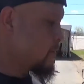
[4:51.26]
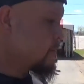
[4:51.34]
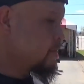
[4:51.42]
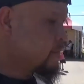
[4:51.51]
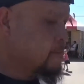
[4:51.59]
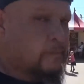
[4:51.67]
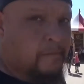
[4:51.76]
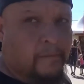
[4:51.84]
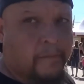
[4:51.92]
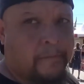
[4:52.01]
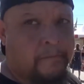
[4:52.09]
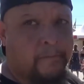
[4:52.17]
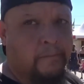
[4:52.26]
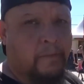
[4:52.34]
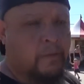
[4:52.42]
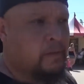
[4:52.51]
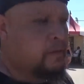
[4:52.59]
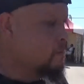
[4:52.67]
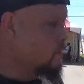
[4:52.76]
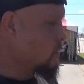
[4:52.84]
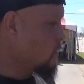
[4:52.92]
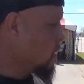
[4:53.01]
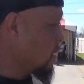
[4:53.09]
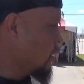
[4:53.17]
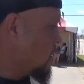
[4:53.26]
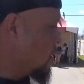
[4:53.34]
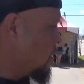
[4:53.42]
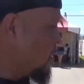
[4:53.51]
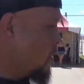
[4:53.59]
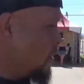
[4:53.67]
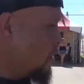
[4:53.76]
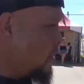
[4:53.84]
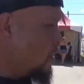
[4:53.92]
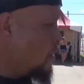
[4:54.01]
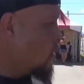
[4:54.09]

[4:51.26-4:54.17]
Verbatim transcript: and add pieces to it? you yourself.